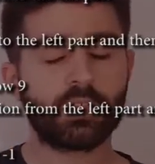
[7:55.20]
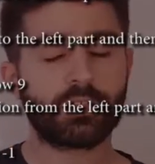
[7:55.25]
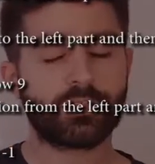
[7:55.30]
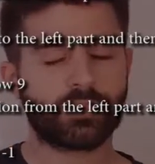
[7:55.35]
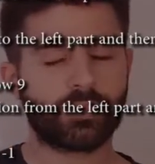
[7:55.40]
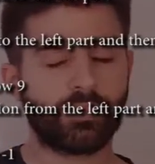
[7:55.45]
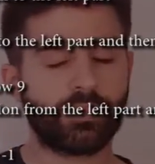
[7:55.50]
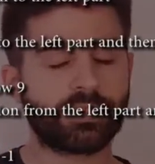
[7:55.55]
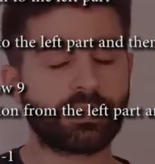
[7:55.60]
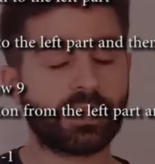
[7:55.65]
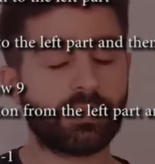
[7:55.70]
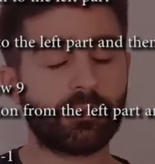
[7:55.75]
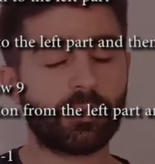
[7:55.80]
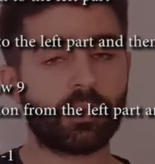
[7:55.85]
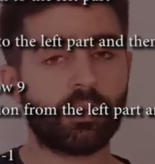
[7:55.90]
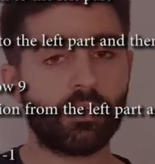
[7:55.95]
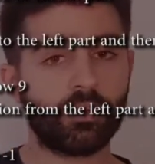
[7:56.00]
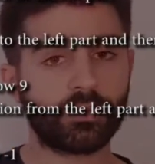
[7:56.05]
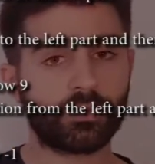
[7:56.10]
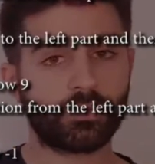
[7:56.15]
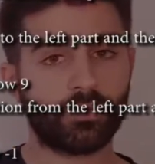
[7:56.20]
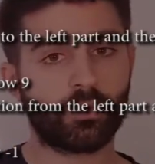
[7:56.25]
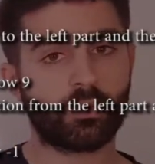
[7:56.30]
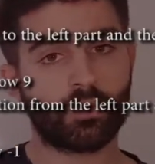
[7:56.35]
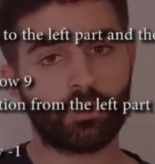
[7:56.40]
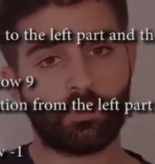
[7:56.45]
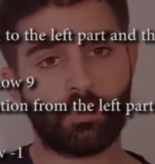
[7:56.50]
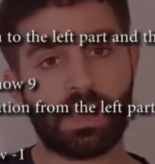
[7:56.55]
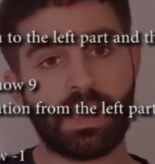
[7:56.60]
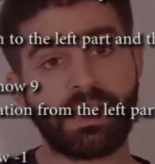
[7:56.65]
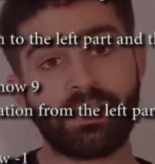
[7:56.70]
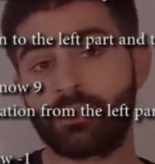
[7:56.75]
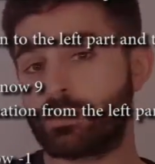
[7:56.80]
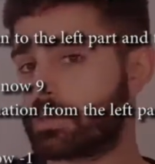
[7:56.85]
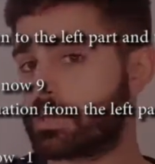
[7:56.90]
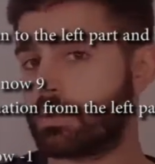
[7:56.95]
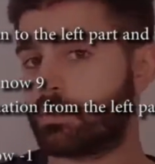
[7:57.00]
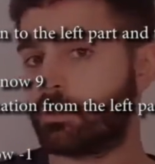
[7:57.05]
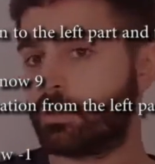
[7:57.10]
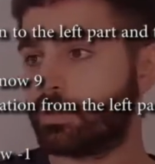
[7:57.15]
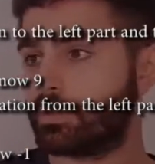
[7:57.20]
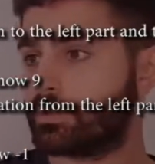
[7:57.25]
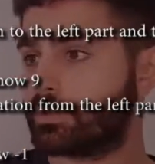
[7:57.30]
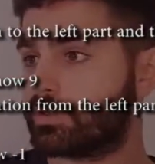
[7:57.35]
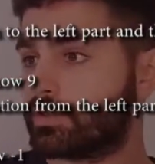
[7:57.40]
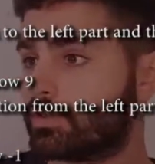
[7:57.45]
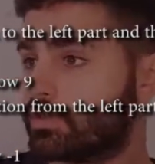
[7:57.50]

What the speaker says: So the same goes for minus equals.